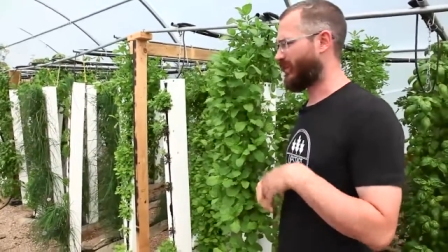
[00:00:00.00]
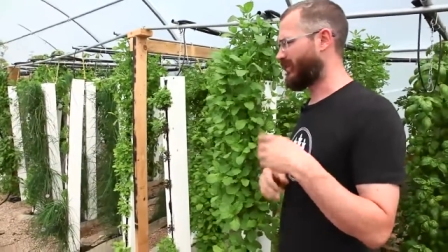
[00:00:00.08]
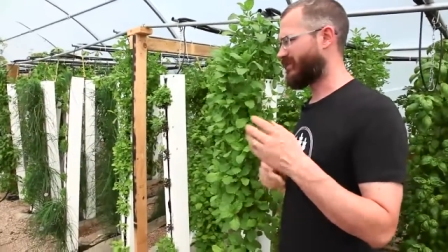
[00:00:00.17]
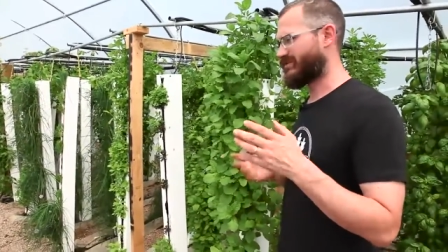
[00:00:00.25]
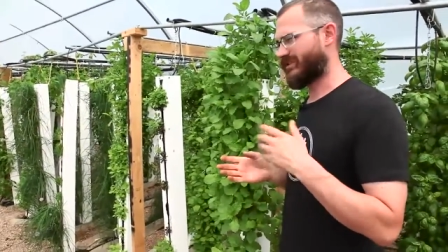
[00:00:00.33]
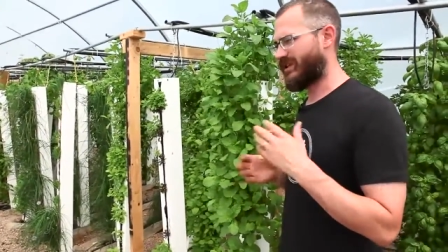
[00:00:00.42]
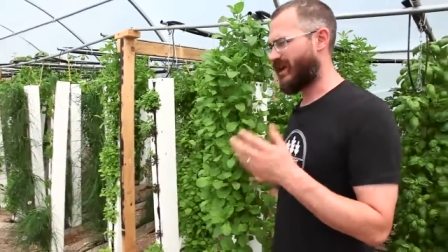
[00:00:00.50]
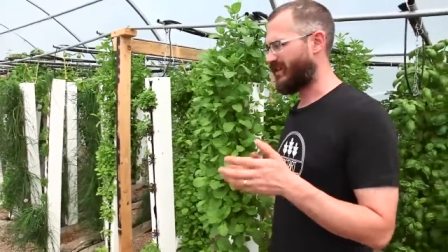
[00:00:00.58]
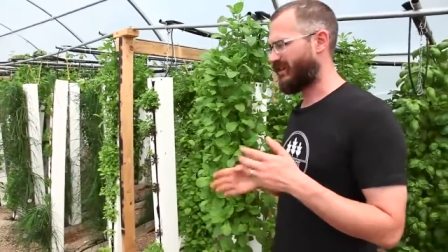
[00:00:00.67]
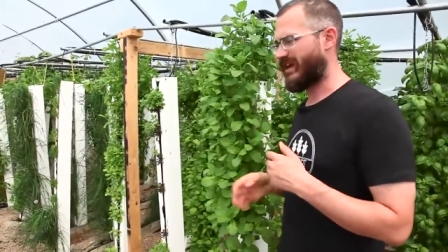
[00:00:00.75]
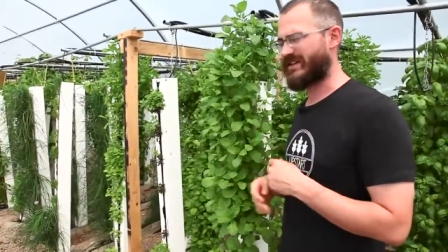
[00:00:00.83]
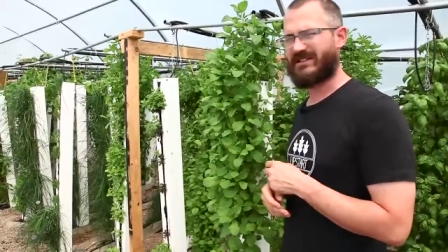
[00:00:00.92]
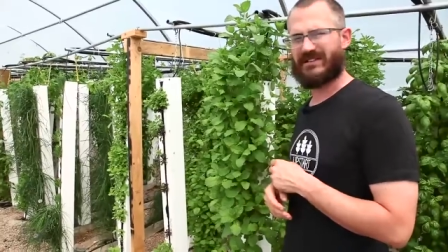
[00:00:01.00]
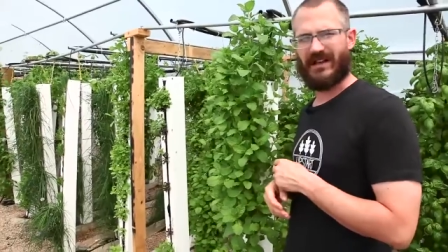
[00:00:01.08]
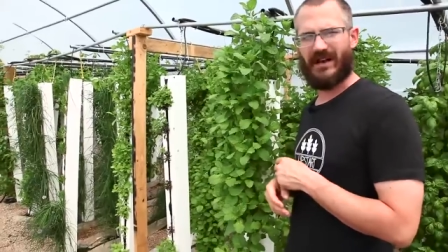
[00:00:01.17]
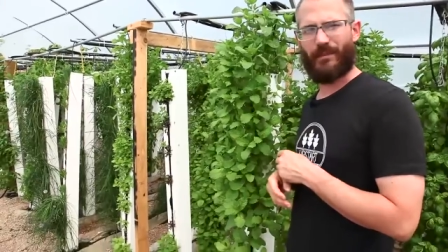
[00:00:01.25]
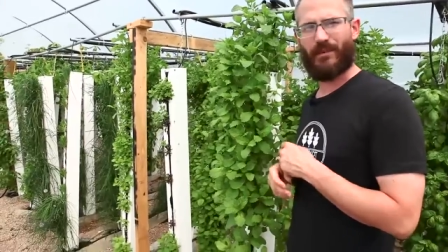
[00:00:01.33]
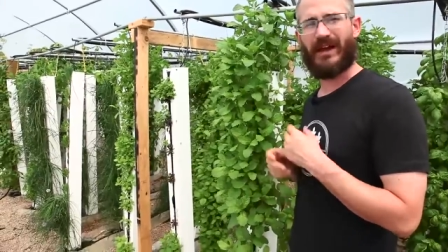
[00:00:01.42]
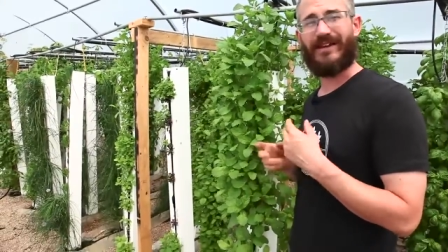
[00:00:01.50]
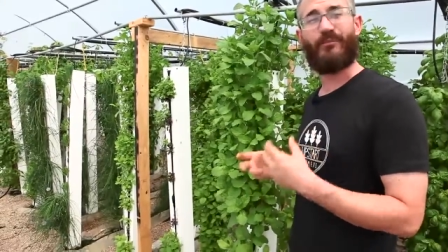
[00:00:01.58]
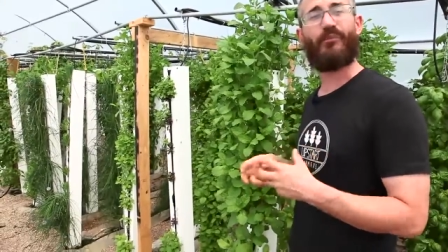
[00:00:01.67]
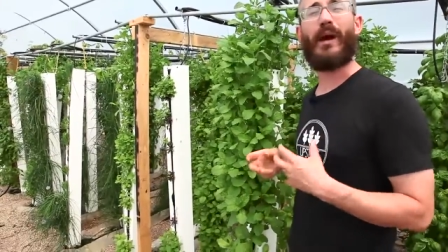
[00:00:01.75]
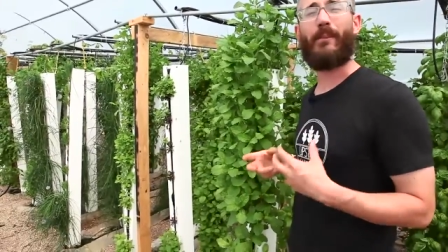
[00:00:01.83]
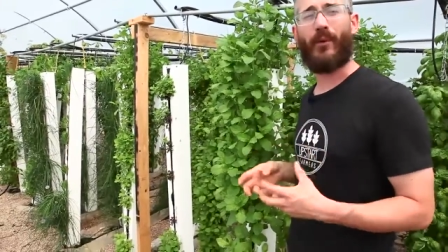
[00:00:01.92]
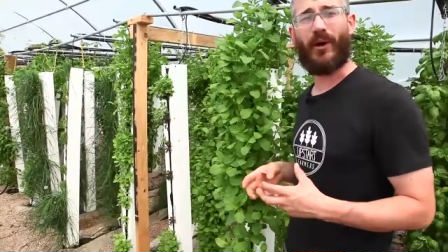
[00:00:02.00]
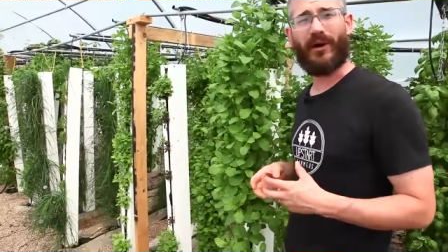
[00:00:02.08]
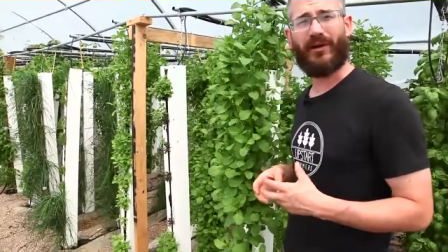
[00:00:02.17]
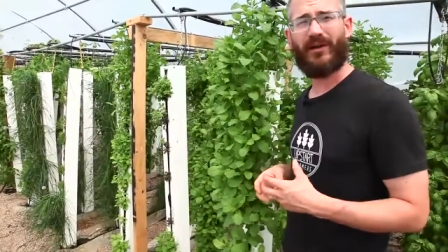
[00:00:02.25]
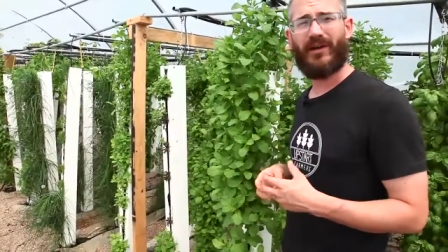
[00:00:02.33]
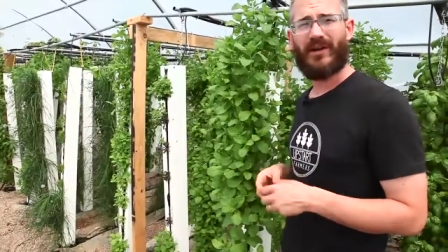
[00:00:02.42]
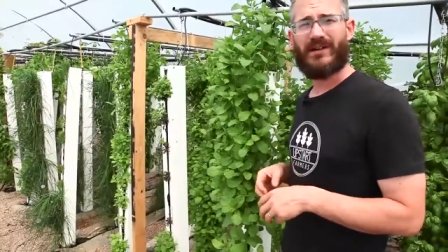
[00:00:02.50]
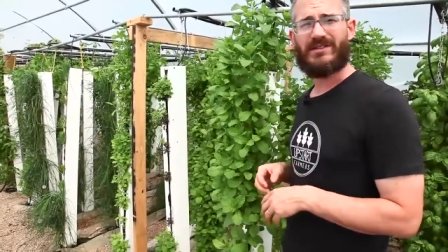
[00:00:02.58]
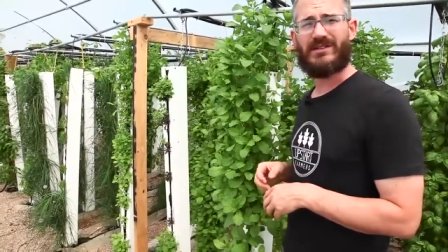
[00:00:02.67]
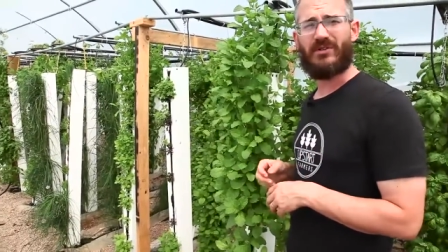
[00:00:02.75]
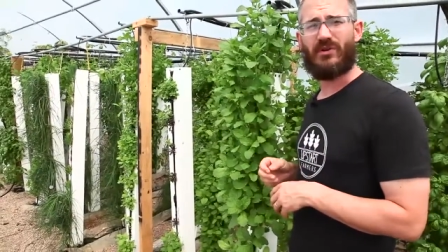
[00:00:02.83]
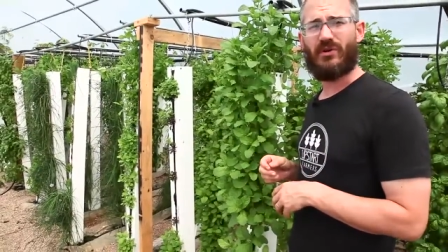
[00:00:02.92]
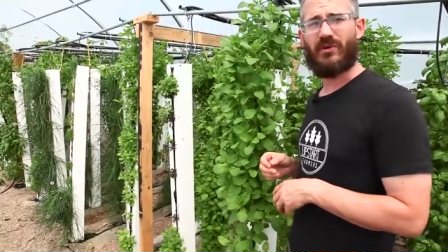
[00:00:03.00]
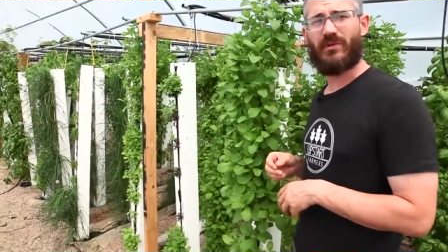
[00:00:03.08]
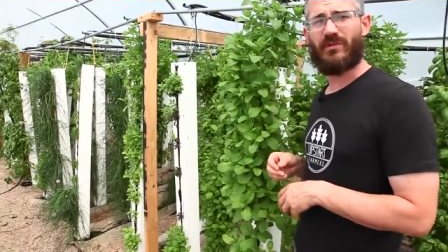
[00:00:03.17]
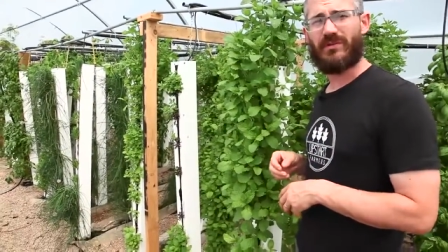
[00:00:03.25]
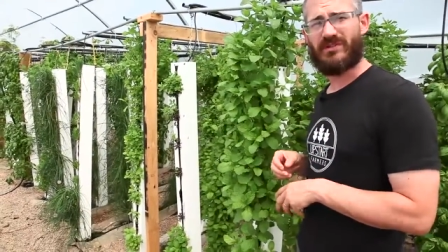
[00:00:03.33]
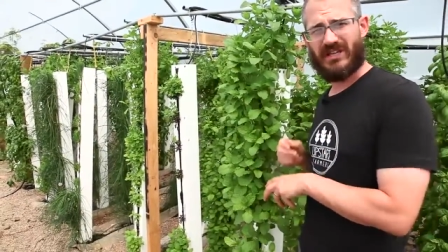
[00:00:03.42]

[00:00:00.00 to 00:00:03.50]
Uh, there's a lot less uh, kind of prep work to,